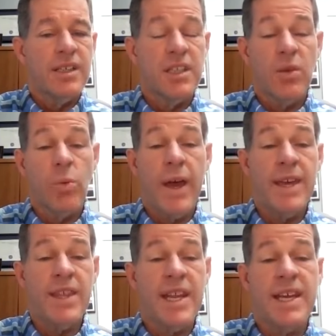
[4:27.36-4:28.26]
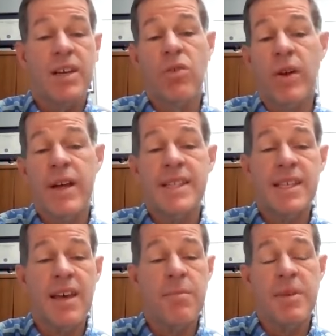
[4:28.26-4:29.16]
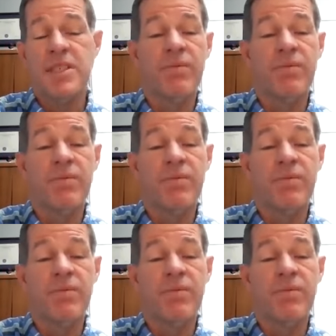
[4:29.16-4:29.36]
Is it the way that he greets him